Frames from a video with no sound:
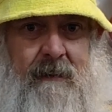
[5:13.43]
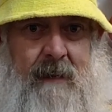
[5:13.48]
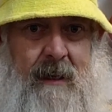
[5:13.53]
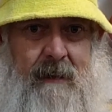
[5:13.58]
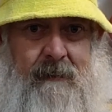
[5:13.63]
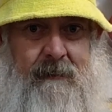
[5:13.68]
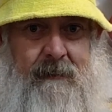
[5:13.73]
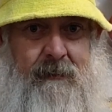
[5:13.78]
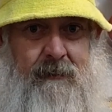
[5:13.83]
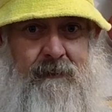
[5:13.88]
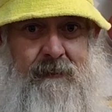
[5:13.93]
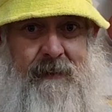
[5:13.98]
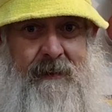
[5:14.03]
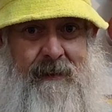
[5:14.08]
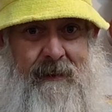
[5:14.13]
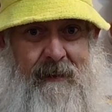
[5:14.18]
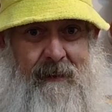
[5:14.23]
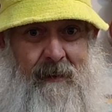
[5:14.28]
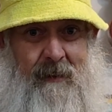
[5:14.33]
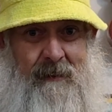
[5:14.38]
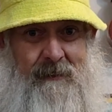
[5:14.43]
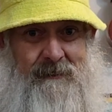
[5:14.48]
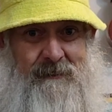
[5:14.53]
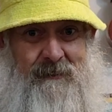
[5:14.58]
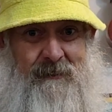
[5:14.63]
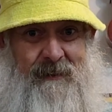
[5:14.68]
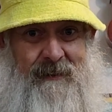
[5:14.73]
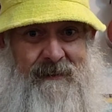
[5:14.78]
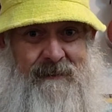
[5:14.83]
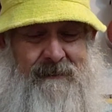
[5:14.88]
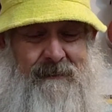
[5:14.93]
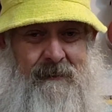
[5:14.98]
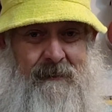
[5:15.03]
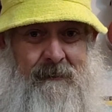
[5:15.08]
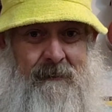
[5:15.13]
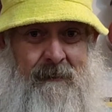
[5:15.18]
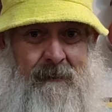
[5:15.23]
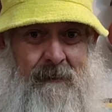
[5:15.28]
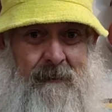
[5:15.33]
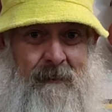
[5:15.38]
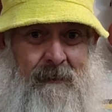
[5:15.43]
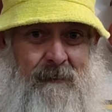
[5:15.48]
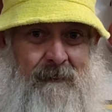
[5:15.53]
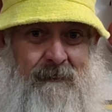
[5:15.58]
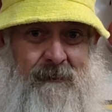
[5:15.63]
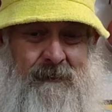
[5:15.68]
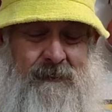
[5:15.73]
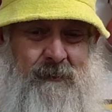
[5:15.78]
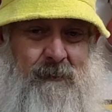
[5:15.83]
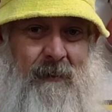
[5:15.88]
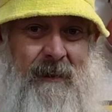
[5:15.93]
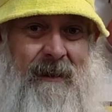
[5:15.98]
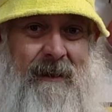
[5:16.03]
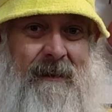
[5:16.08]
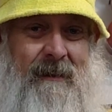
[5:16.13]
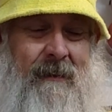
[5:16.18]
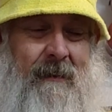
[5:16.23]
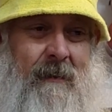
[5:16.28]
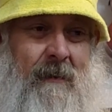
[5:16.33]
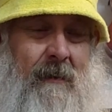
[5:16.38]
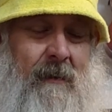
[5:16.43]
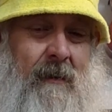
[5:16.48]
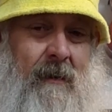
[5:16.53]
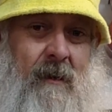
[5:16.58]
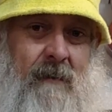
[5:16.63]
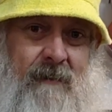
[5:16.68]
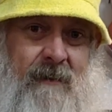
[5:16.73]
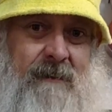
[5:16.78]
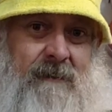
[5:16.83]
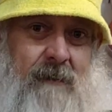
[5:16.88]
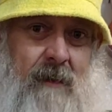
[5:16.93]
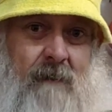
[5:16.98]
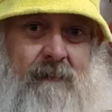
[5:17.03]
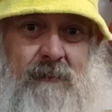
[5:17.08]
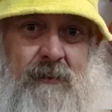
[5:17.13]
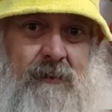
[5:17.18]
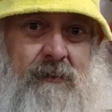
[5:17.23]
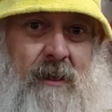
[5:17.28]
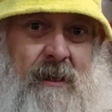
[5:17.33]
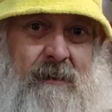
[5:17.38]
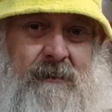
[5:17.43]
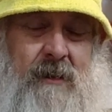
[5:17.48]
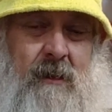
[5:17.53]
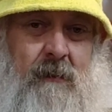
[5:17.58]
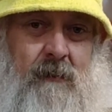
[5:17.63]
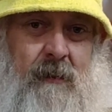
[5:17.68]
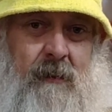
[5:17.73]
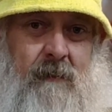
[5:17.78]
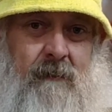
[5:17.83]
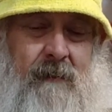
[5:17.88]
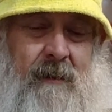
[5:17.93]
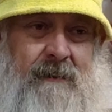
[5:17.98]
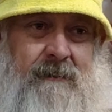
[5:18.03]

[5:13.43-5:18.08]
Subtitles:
I can usually get a lot of strings to squeak. These, I was just trying to show, these